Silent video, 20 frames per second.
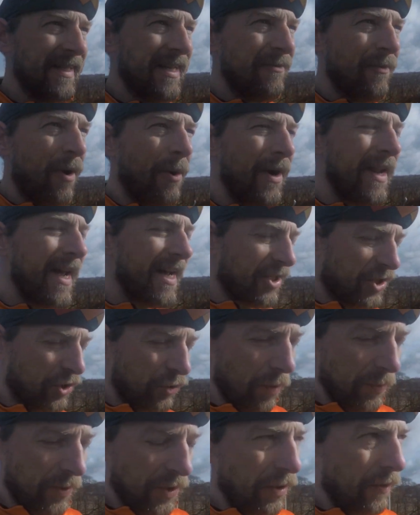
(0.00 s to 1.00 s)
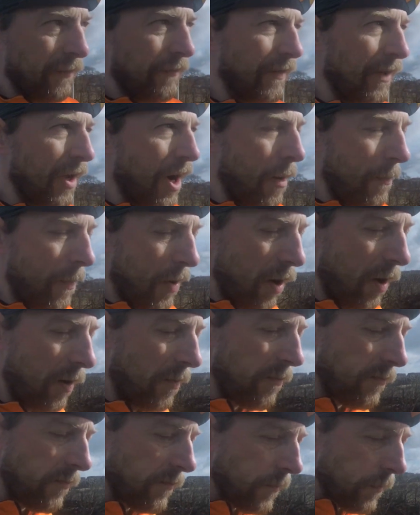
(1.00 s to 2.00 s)
well, it has dropped an awful lot, but
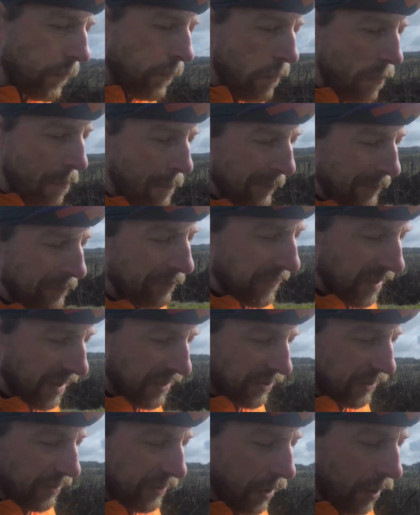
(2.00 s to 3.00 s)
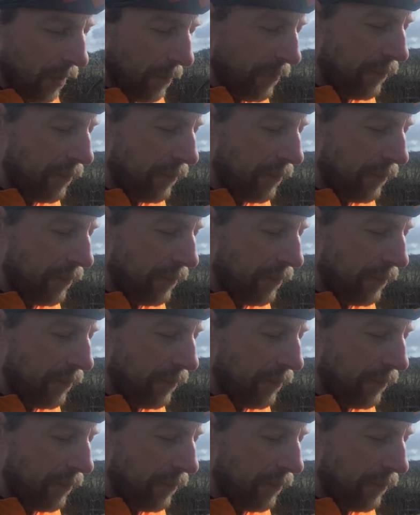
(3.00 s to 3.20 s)
it's not